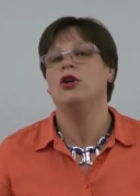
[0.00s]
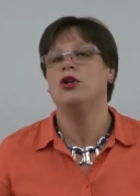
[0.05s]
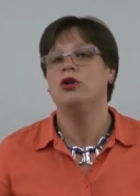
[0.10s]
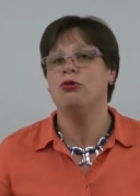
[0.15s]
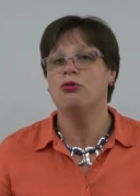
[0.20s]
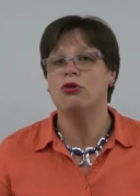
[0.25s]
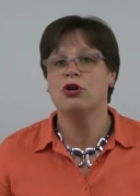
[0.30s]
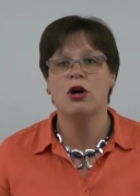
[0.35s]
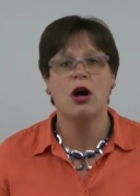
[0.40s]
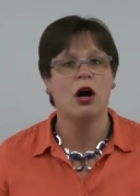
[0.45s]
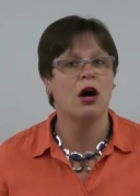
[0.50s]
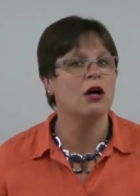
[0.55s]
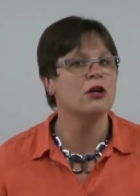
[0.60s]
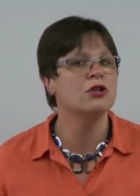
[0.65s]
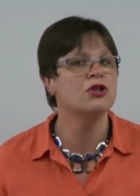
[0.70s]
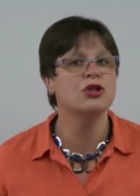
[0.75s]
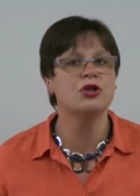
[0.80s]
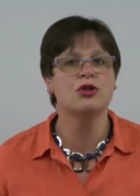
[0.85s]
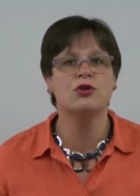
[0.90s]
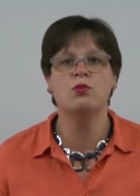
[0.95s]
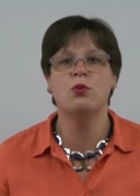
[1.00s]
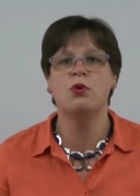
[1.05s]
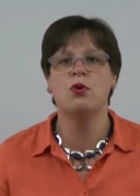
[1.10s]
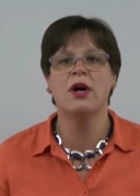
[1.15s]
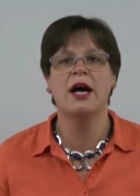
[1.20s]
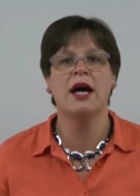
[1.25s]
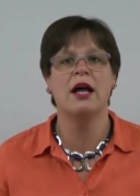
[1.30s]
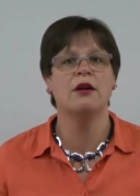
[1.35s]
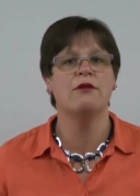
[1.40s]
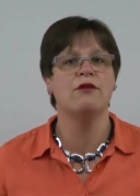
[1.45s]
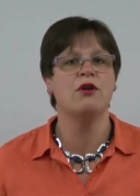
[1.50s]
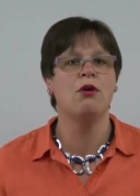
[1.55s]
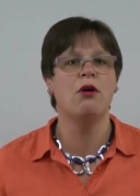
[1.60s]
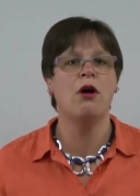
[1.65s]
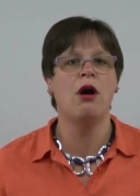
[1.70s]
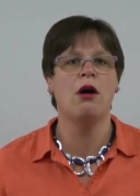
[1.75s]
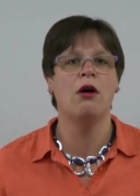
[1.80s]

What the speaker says: you can't just walk out of your